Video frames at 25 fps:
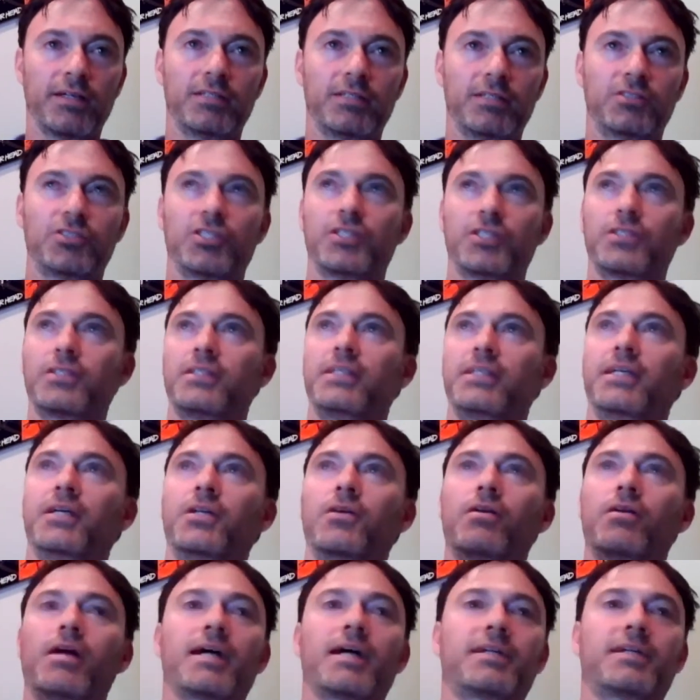It just
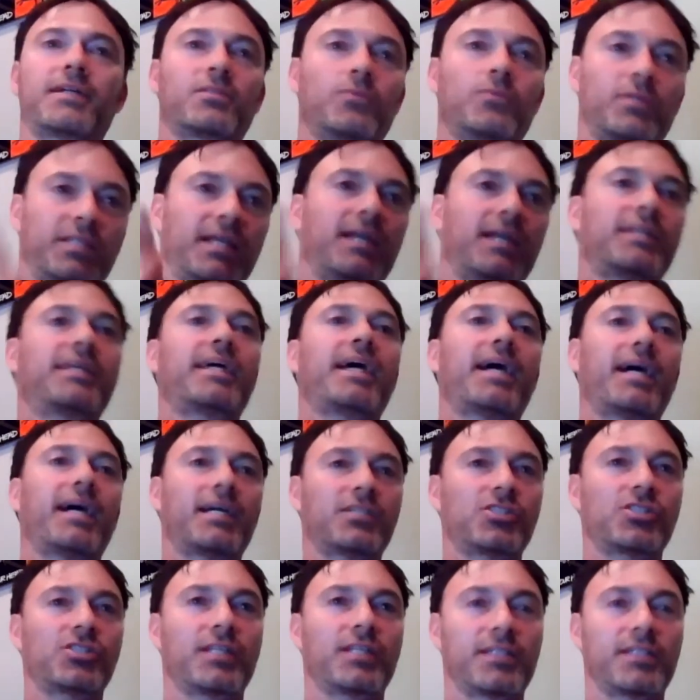interacts with that
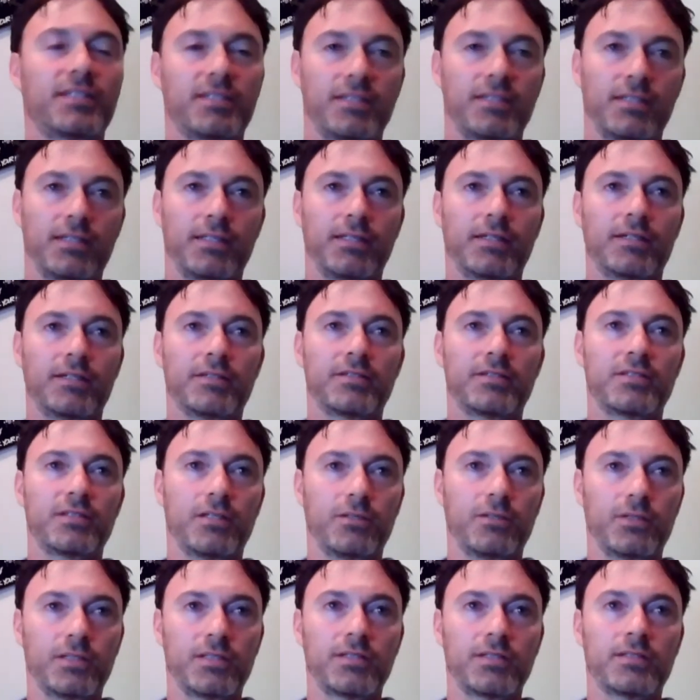cache that's sitting there.
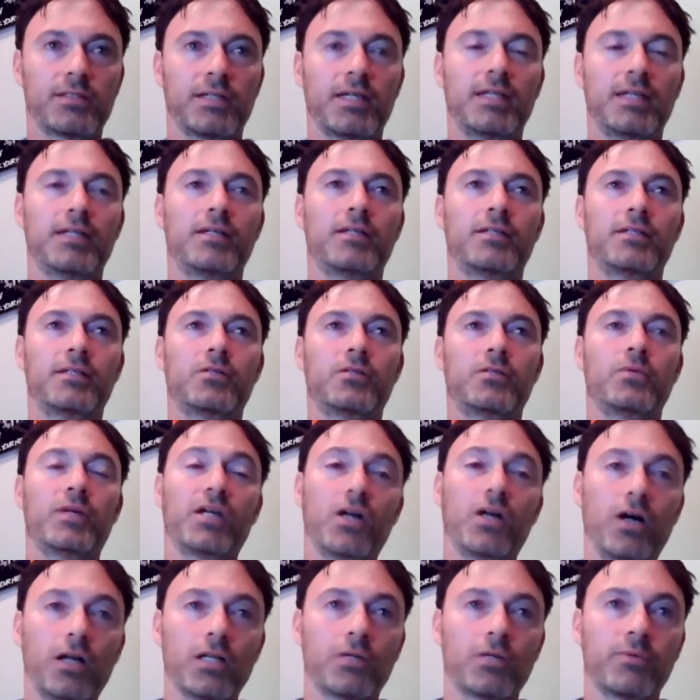So we
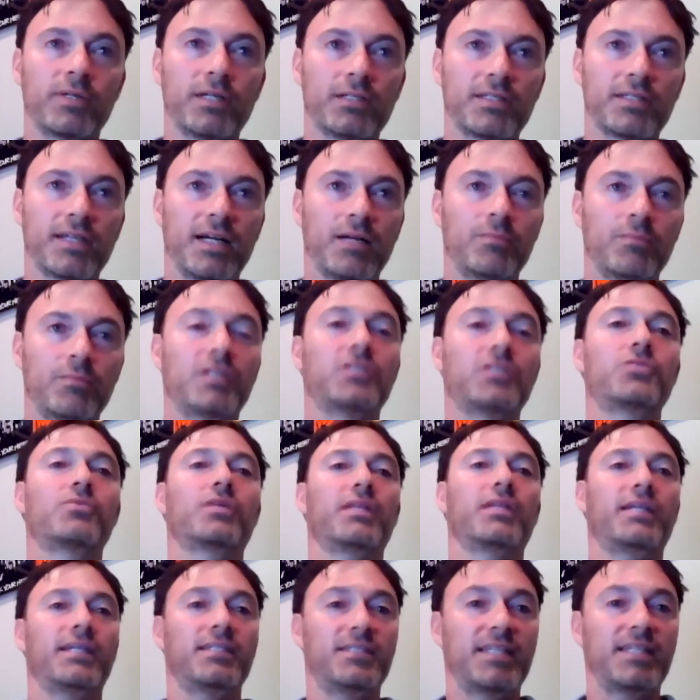call it real time, but it's
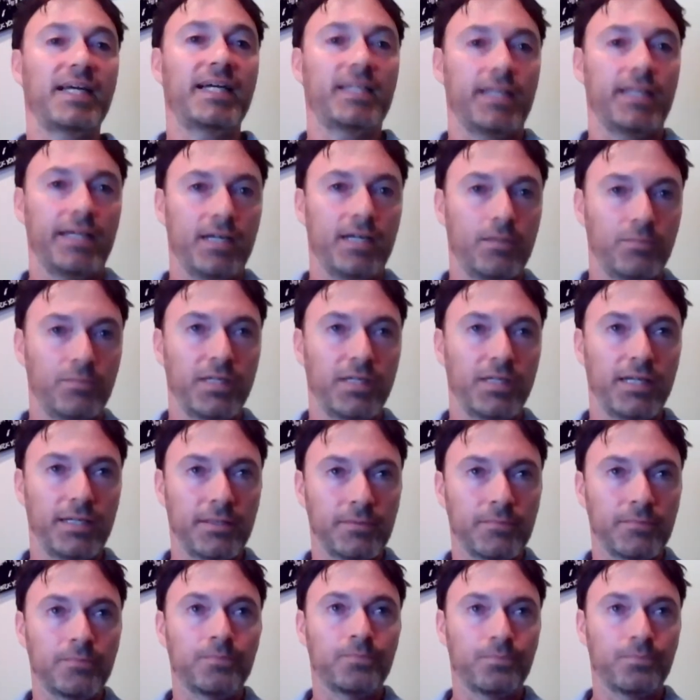really a daily
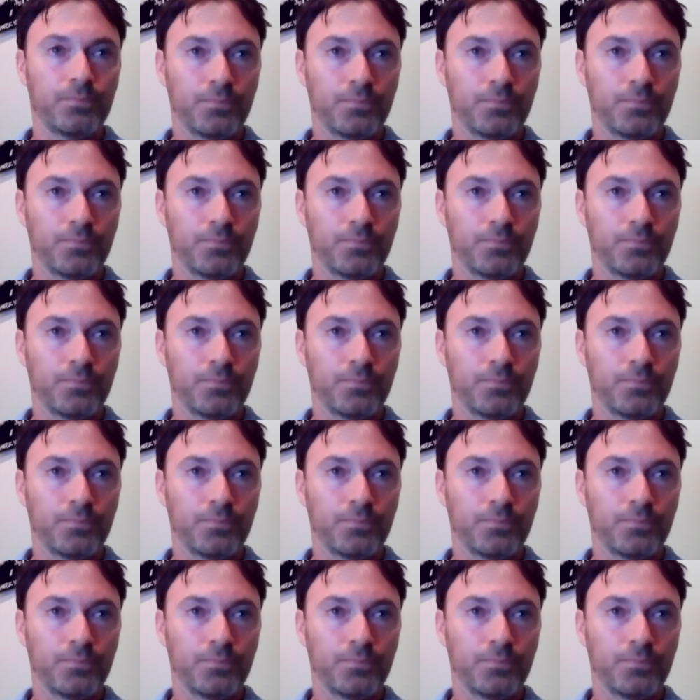update.